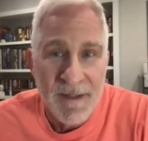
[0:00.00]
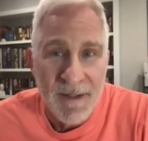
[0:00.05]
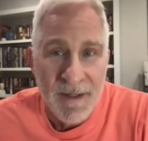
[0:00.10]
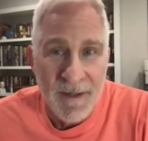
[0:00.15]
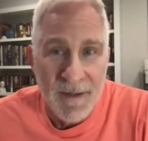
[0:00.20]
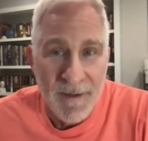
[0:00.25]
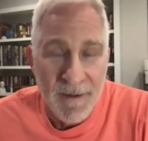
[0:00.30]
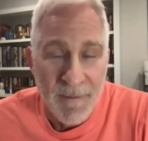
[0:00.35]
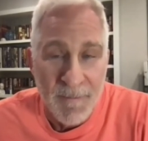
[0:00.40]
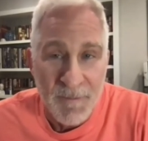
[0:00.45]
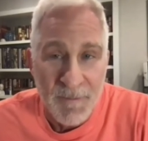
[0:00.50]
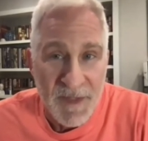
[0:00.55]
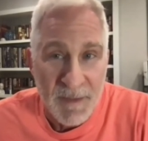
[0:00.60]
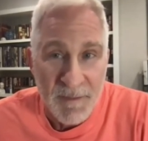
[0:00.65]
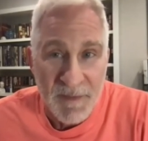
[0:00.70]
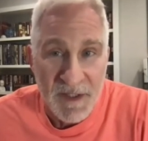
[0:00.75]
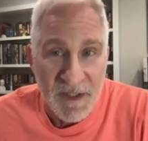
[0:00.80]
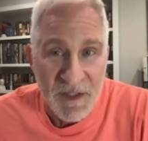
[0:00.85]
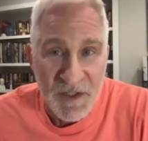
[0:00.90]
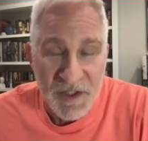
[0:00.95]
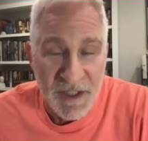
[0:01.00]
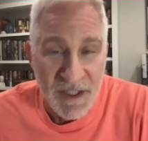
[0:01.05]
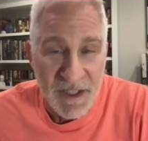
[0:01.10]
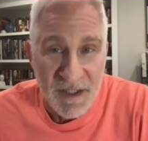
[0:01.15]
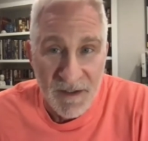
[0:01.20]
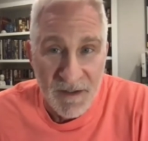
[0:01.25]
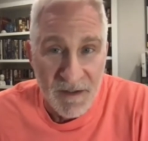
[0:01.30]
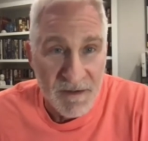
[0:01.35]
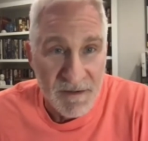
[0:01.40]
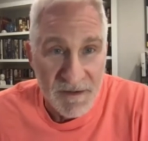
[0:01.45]
Um, I'm going to
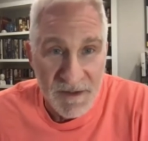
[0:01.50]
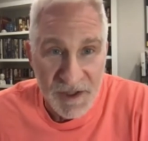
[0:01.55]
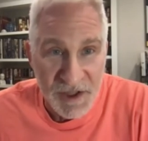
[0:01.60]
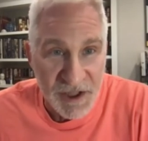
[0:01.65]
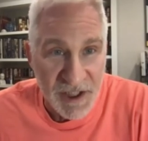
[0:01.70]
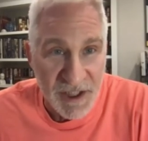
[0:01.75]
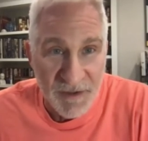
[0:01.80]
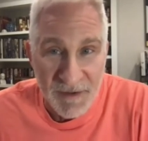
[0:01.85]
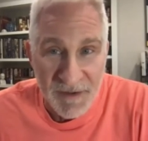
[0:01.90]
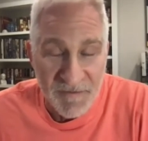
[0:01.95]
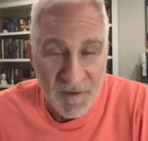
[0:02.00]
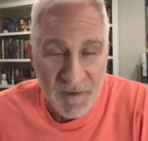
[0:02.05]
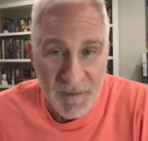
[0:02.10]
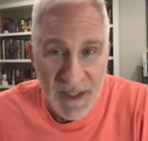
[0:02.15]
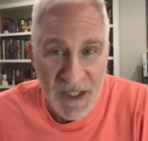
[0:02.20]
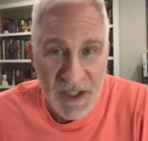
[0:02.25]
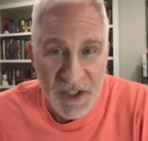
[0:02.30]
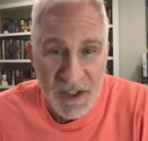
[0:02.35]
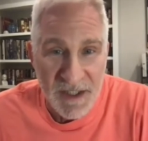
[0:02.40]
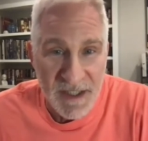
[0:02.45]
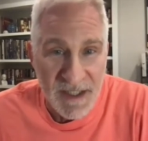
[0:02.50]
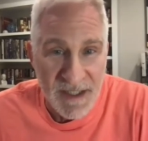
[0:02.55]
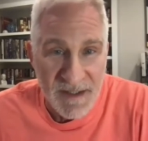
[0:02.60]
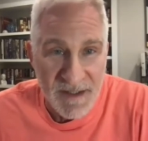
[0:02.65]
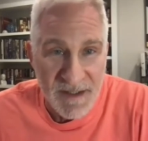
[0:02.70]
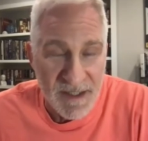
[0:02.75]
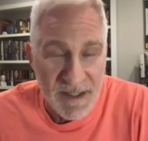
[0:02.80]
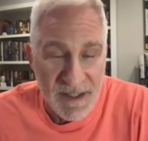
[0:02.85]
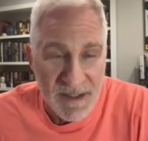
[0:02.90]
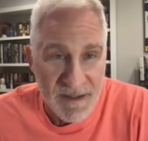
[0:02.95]
share share information
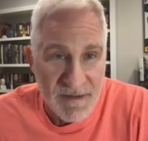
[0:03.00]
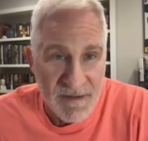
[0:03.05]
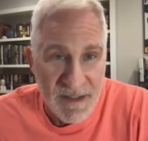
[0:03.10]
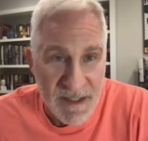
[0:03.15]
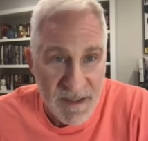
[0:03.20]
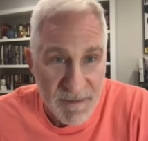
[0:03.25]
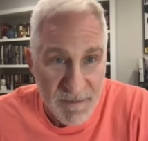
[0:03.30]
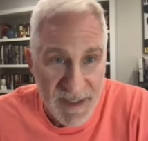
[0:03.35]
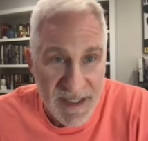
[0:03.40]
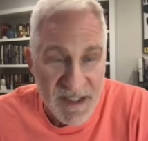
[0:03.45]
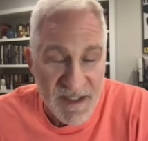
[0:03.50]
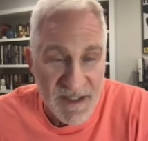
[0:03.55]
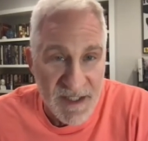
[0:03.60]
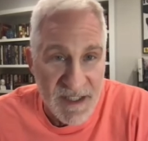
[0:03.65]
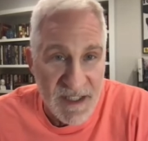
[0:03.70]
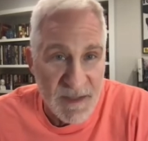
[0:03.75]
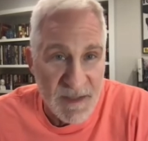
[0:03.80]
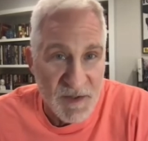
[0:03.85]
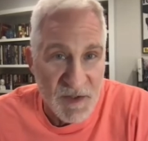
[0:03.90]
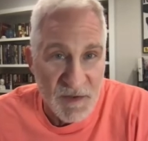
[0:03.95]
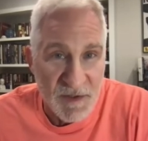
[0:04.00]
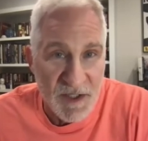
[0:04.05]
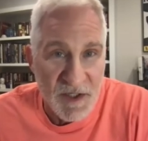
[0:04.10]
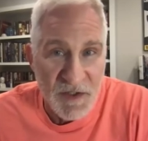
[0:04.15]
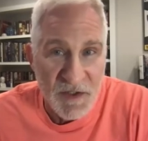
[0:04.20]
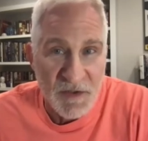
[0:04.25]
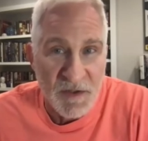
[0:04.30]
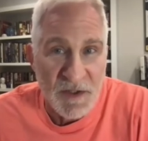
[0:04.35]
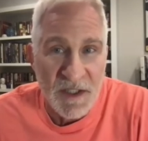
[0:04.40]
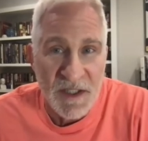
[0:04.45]
as, as as makes sense between our
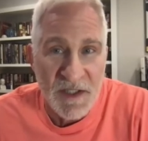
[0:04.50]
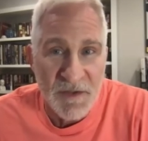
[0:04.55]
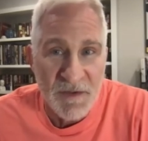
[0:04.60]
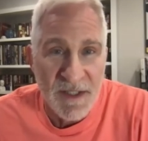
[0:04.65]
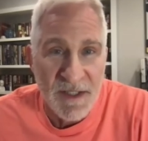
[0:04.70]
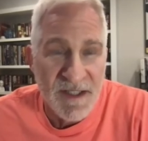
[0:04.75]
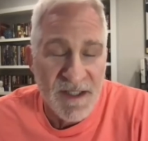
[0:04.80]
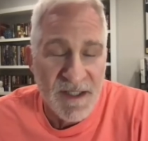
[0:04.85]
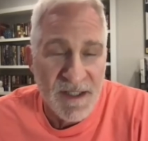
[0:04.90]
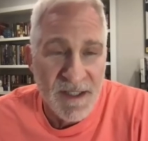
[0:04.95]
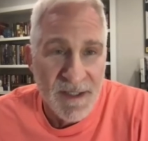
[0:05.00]
two countries.